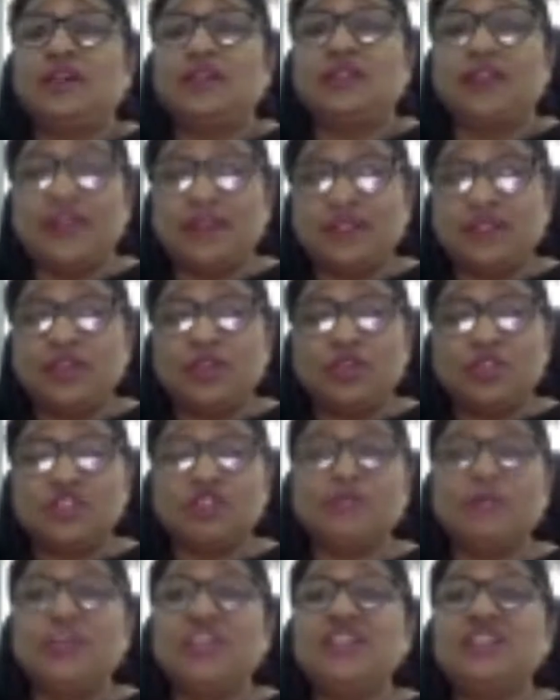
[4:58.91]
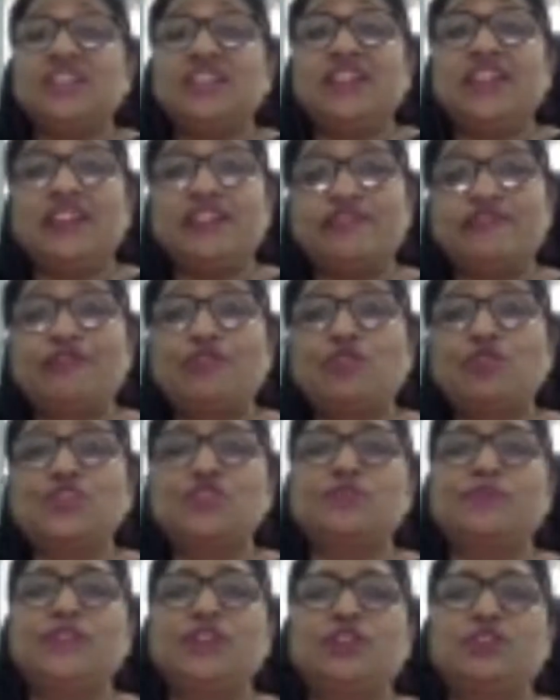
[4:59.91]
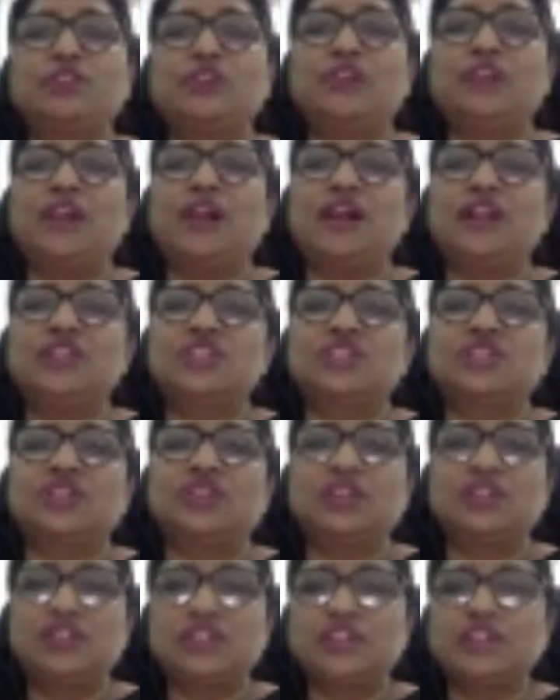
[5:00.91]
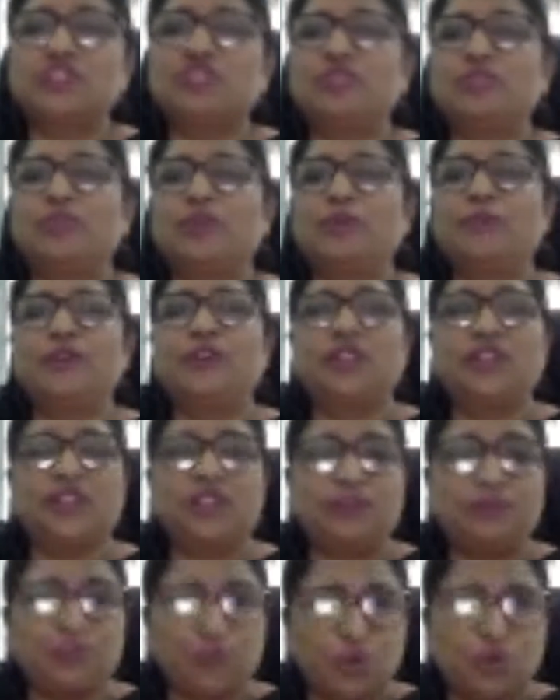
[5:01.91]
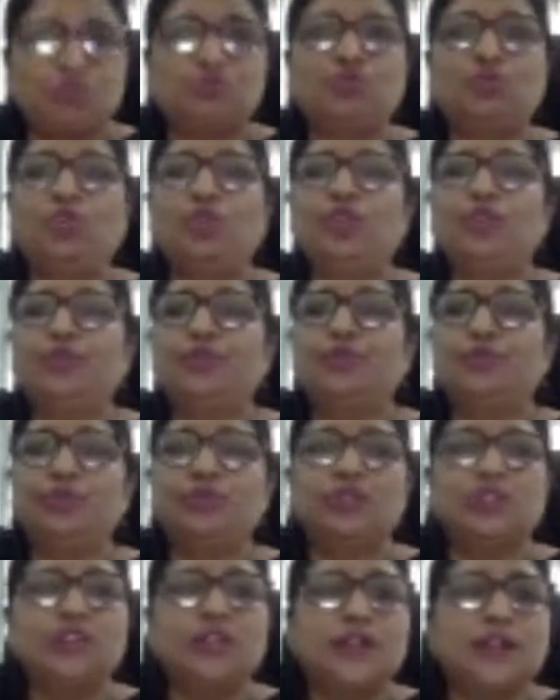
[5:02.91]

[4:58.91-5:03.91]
and they also maintain enforcement on a large intellectual property portfolio.